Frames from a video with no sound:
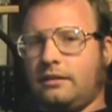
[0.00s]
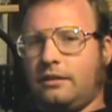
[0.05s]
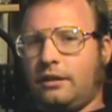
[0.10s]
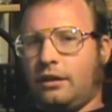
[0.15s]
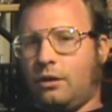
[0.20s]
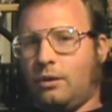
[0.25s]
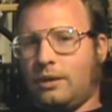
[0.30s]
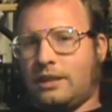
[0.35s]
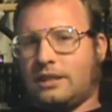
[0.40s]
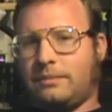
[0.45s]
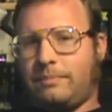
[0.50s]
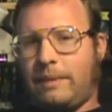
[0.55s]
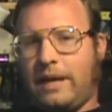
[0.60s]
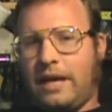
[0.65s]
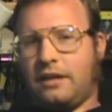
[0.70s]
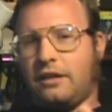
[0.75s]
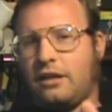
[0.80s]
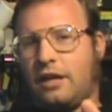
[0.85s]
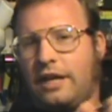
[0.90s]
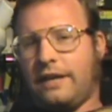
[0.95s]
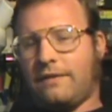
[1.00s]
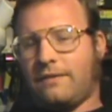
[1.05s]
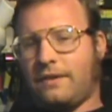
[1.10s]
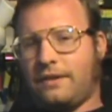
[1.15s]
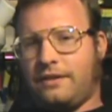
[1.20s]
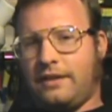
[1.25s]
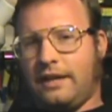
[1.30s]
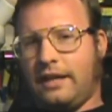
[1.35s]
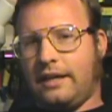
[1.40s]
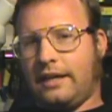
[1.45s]
you know, expanding on
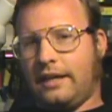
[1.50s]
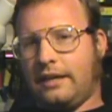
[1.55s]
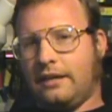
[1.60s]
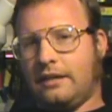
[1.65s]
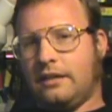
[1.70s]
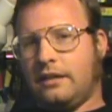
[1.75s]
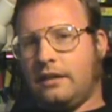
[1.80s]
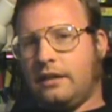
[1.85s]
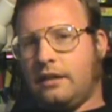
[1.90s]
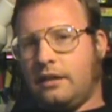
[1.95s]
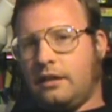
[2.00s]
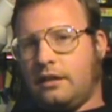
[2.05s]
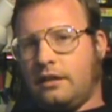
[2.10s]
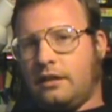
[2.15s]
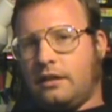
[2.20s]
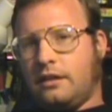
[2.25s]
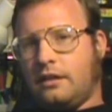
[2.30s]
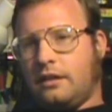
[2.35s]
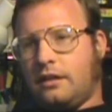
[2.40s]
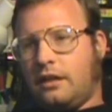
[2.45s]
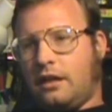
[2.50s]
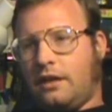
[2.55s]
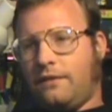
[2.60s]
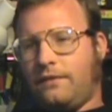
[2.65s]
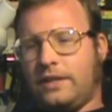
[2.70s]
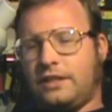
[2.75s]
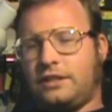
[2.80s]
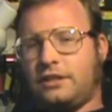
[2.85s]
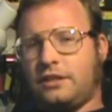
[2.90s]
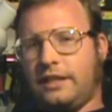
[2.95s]
everything and
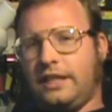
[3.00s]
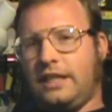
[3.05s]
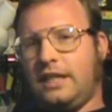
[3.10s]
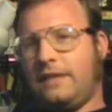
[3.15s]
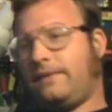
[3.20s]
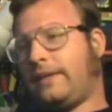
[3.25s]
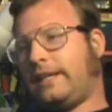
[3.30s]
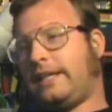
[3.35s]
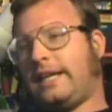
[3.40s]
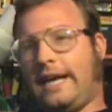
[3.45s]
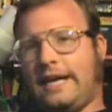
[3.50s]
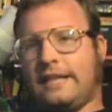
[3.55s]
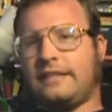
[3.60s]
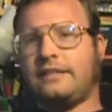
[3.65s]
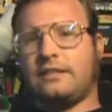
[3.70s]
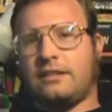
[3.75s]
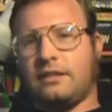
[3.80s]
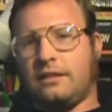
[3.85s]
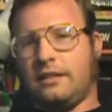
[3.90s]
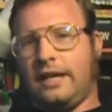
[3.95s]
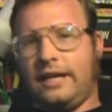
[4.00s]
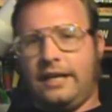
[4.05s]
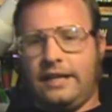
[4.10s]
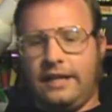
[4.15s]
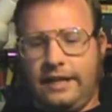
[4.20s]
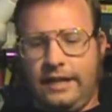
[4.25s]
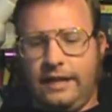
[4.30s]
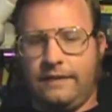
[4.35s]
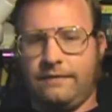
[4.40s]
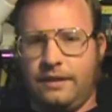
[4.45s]
eventually even
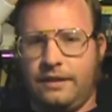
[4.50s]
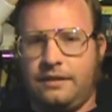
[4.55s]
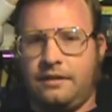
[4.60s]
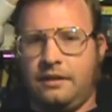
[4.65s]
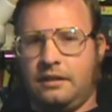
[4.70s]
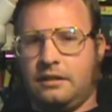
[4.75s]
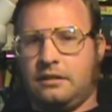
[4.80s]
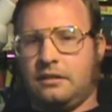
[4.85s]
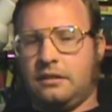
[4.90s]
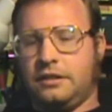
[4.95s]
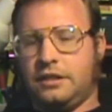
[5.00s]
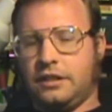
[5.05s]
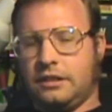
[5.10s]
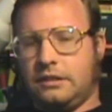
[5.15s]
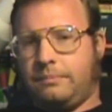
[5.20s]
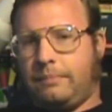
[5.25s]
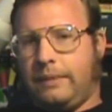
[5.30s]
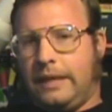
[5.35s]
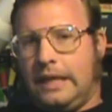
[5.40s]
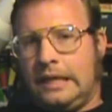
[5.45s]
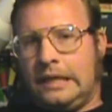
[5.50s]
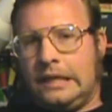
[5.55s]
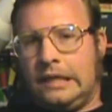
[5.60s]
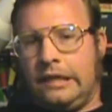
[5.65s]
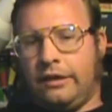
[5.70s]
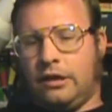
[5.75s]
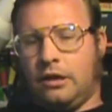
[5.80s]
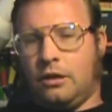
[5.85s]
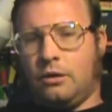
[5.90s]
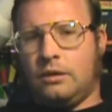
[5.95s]
escalating everything to just being,
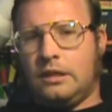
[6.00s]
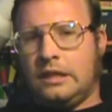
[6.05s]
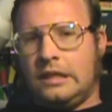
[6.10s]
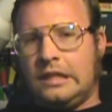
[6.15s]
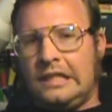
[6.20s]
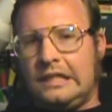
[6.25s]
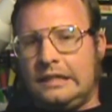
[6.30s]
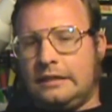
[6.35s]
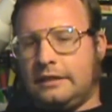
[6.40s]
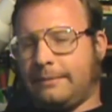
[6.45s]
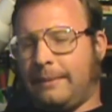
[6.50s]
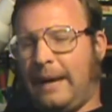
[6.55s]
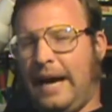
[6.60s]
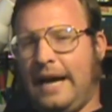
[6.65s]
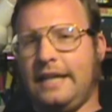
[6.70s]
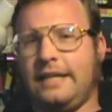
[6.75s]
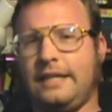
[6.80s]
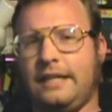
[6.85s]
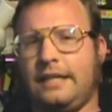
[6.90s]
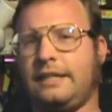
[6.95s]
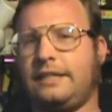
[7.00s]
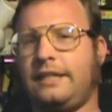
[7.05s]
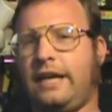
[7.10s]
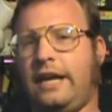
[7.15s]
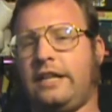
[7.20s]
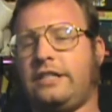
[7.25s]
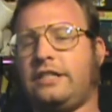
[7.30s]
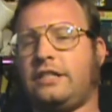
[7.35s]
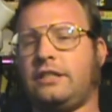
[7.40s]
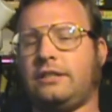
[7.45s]
you know, some heightening
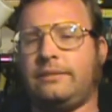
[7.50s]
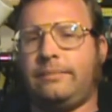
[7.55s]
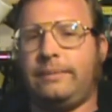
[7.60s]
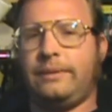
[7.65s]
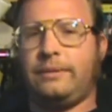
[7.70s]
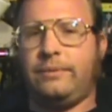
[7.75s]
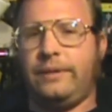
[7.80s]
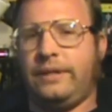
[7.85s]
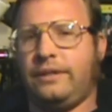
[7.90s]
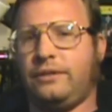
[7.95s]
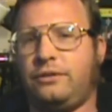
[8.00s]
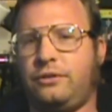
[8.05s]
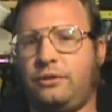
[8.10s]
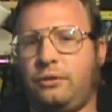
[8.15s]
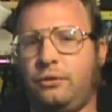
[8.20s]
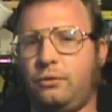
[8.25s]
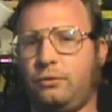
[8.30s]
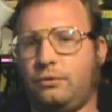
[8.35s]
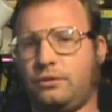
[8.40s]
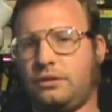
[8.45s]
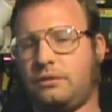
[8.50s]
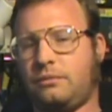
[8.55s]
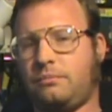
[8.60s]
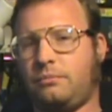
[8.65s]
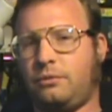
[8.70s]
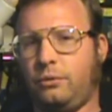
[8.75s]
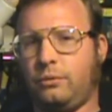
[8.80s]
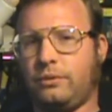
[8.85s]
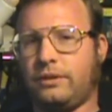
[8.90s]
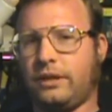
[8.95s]
tensions between two
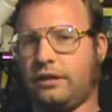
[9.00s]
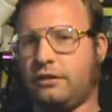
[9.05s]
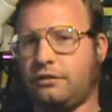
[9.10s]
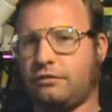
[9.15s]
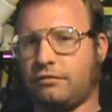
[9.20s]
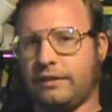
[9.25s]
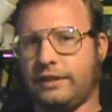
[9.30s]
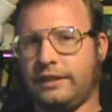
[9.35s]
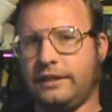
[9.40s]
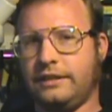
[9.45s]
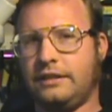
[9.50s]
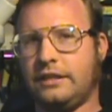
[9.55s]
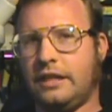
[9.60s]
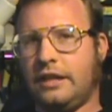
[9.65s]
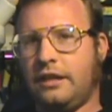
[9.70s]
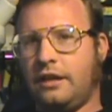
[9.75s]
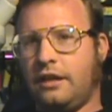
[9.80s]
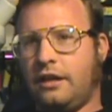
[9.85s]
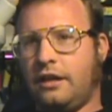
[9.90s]
two countries